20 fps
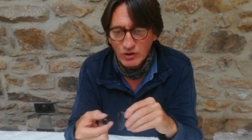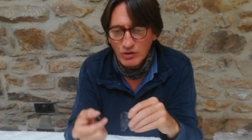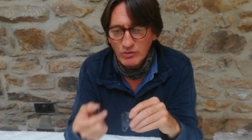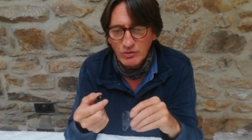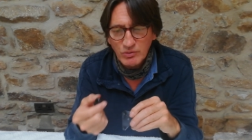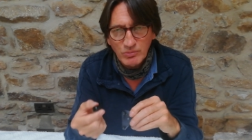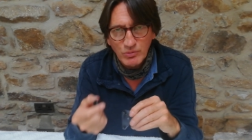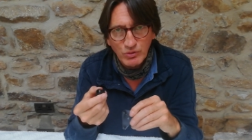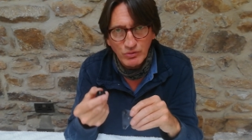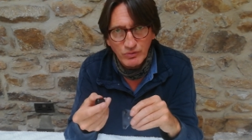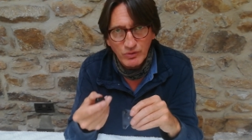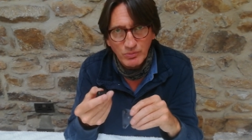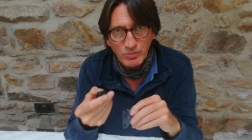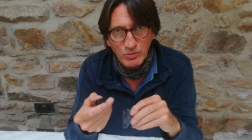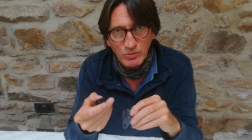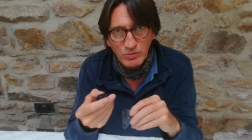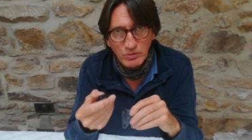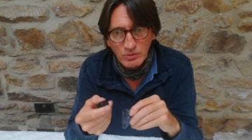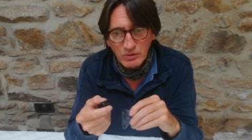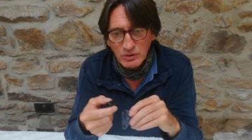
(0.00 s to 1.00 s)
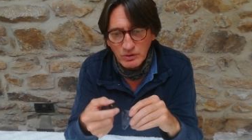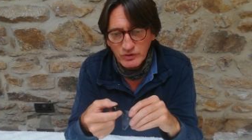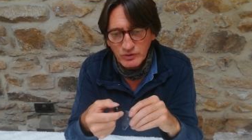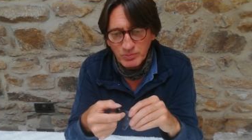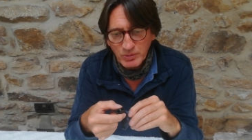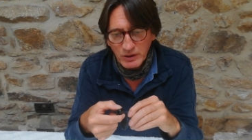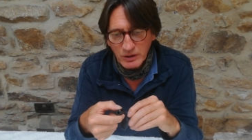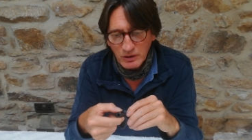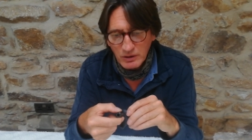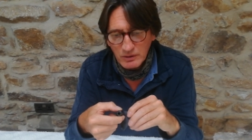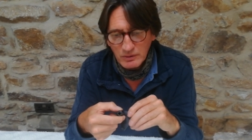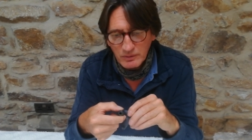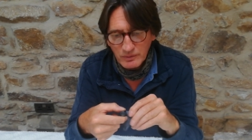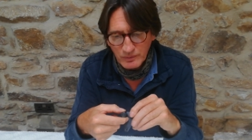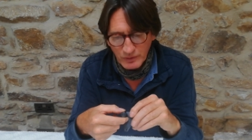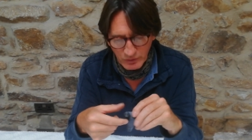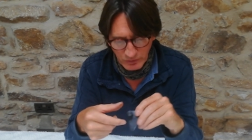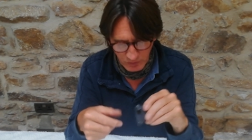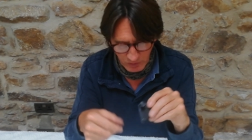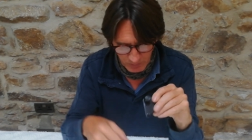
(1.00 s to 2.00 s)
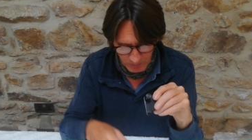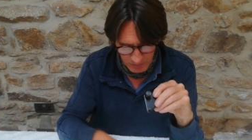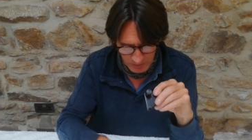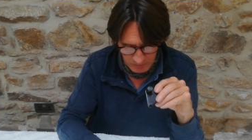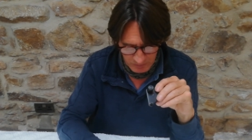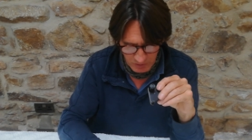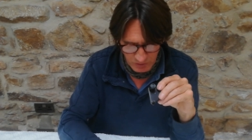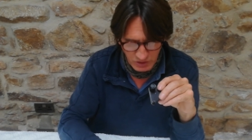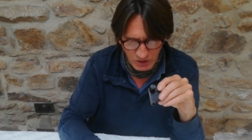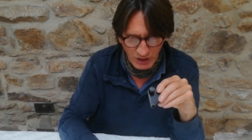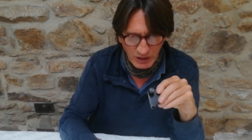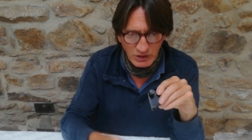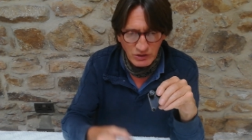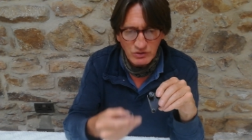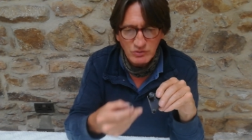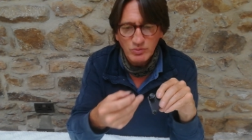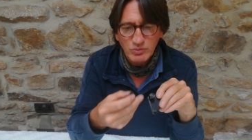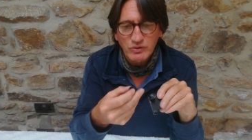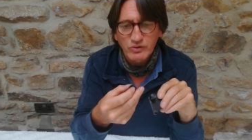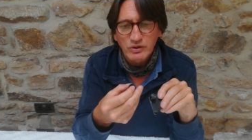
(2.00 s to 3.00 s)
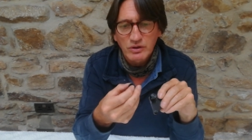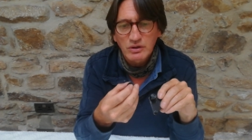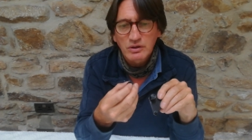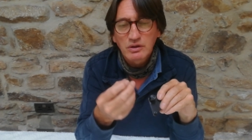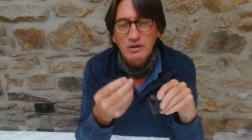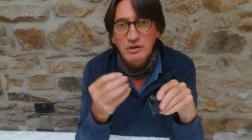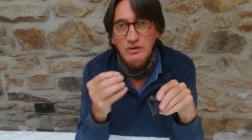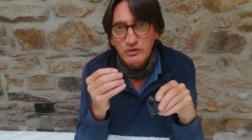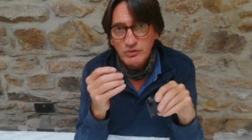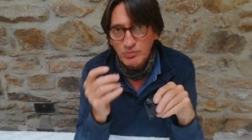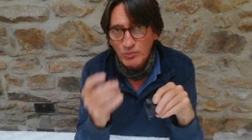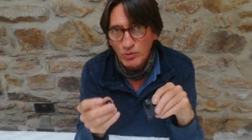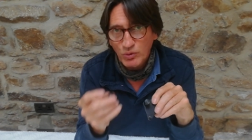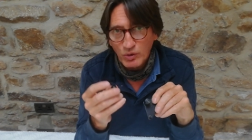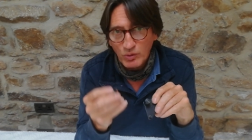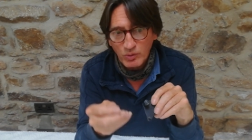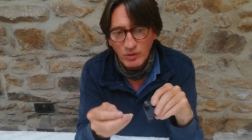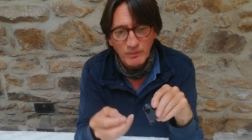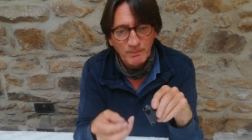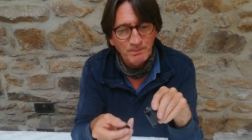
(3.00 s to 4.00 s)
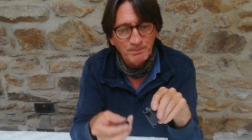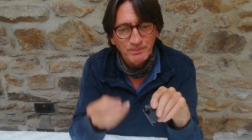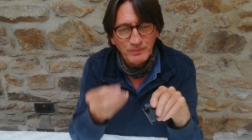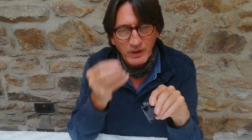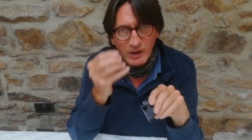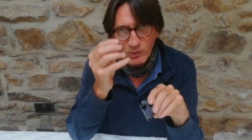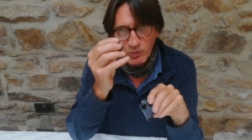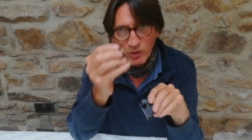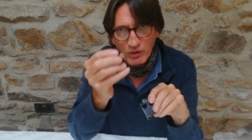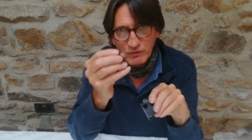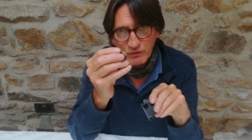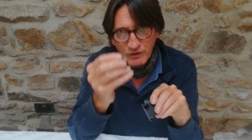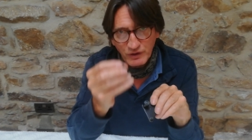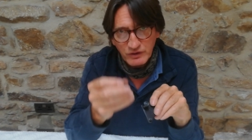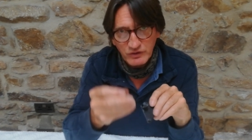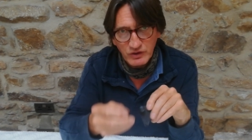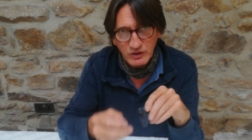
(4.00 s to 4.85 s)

got a removable spigot that can be interchanged with a smaller one, they won't fit